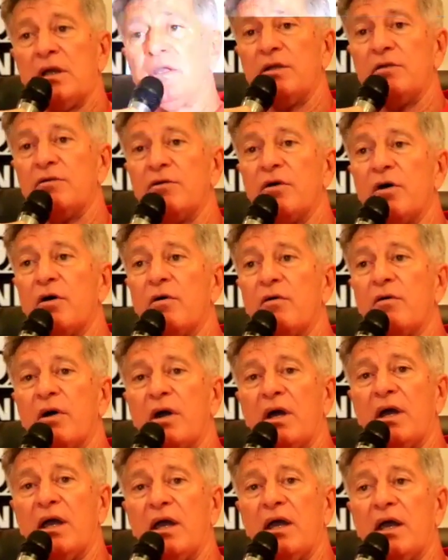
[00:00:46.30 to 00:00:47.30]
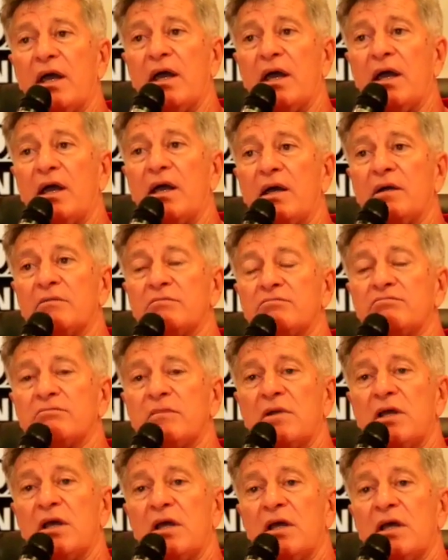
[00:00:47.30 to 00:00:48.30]
You know,
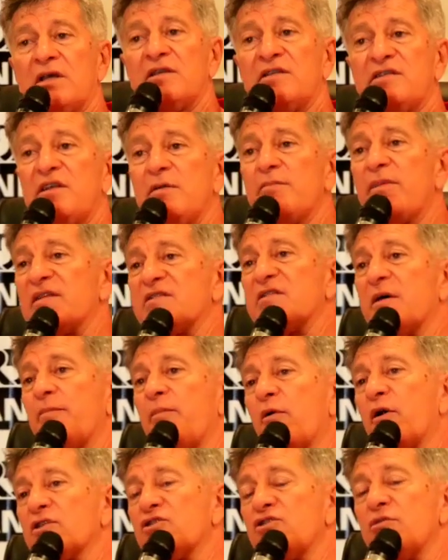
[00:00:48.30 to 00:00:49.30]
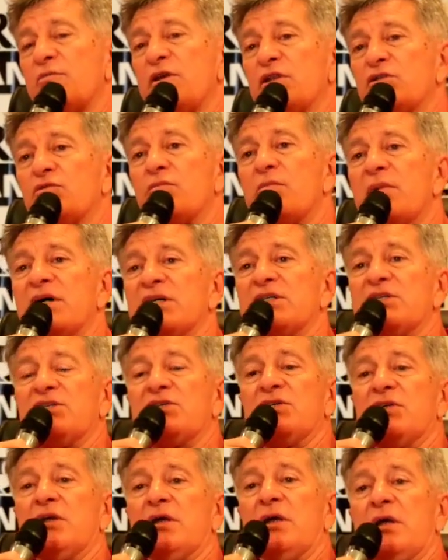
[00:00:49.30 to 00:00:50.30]
Simba supports me too
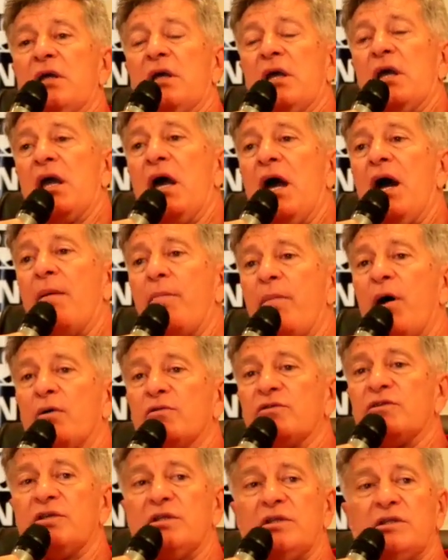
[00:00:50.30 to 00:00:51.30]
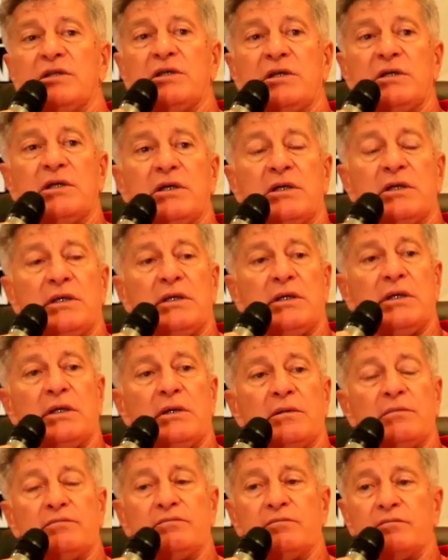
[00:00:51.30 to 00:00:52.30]
much about the, the,
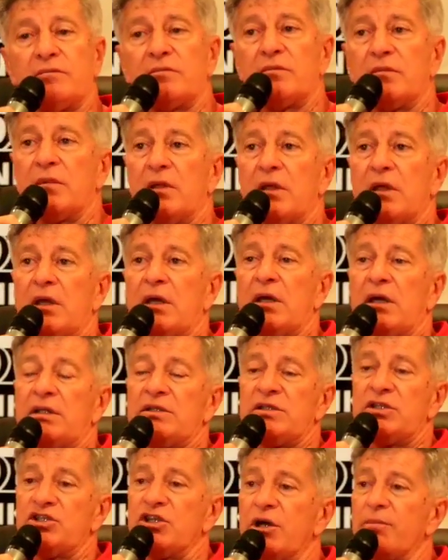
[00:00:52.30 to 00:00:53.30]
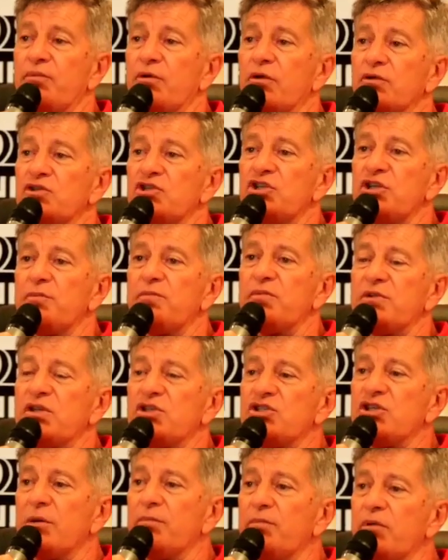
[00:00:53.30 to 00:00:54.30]
the, championship, the
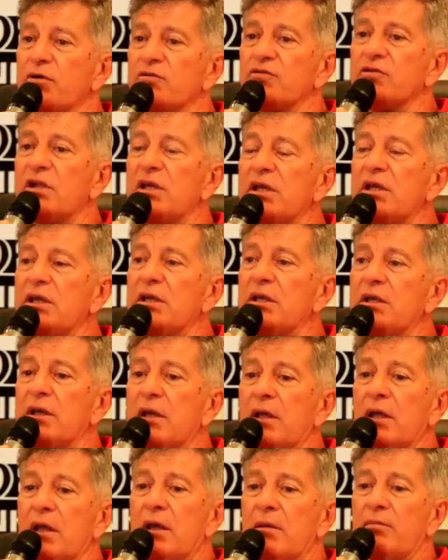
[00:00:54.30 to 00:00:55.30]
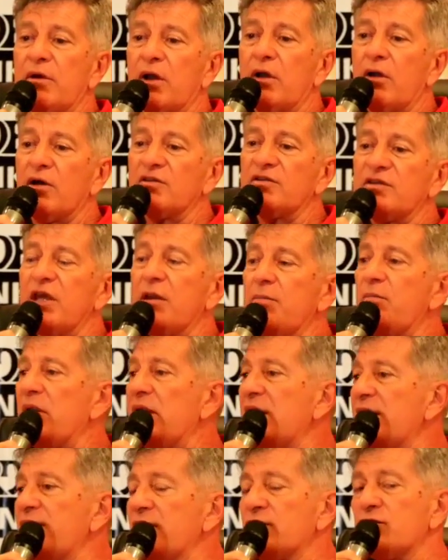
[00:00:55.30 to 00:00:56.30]
Champions League, because they
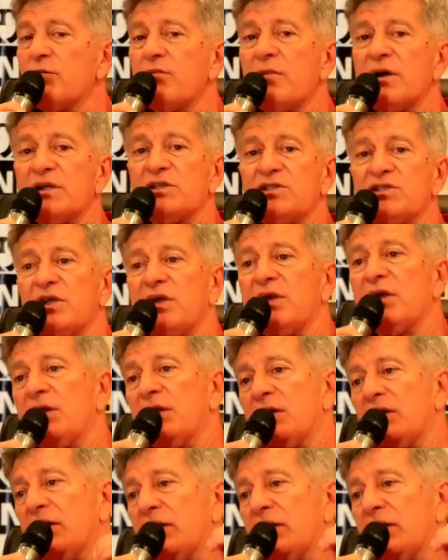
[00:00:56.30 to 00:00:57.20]
believe too much in,